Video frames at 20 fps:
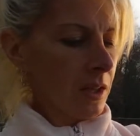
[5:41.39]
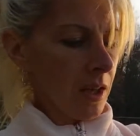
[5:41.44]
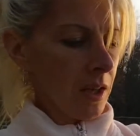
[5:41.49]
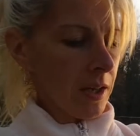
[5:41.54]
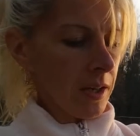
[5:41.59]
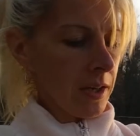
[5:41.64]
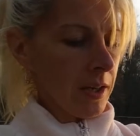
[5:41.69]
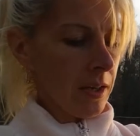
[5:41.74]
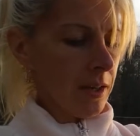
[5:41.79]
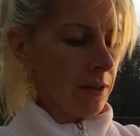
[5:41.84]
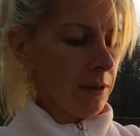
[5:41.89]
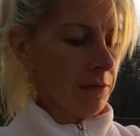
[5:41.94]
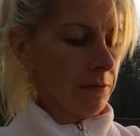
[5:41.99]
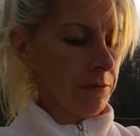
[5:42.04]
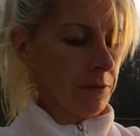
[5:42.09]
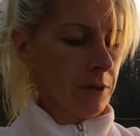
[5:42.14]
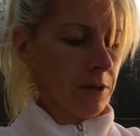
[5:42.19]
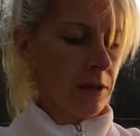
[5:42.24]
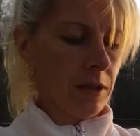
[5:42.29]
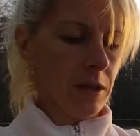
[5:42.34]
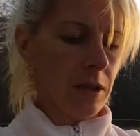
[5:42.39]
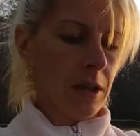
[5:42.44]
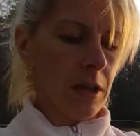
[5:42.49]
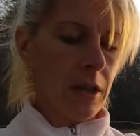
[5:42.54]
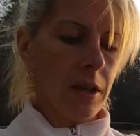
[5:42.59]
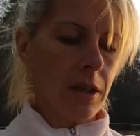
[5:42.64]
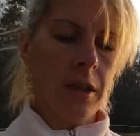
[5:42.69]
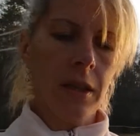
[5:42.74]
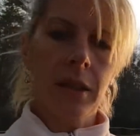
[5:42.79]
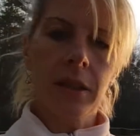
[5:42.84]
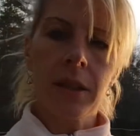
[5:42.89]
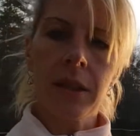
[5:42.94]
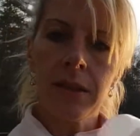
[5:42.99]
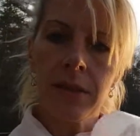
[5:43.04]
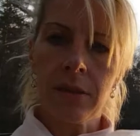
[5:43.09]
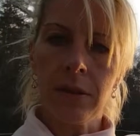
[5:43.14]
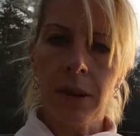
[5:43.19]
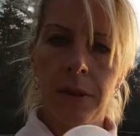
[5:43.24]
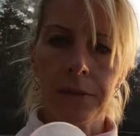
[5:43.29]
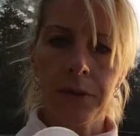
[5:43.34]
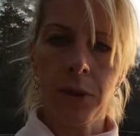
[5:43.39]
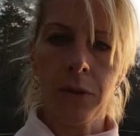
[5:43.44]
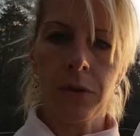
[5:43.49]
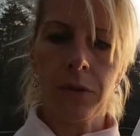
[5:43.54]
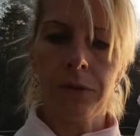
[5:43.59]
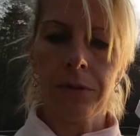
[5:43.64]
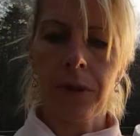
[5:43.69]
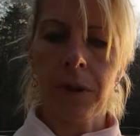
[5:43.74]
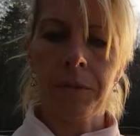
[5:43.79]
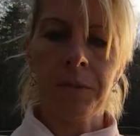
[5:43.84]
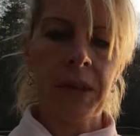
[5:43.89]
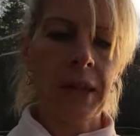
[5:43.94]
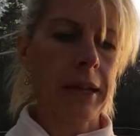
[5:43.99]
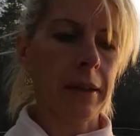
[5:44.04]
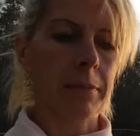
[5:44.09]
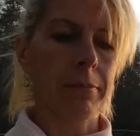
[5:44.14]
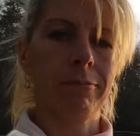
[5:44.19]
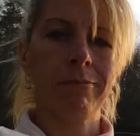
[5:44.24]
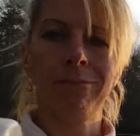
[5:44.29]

These are left over from like